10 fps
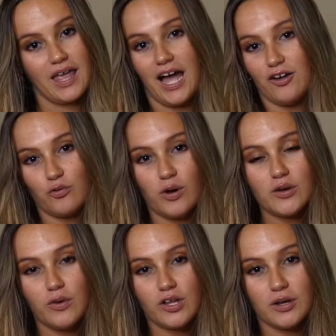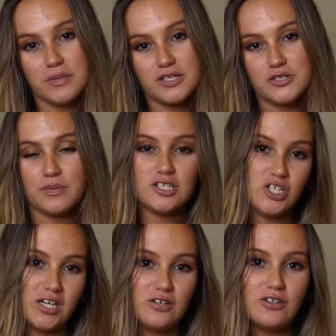Hi everyone, welcome to my
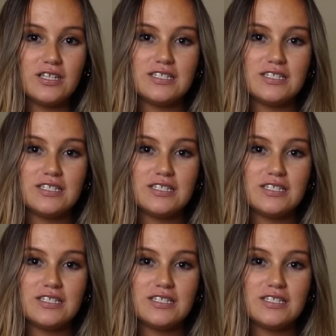channel.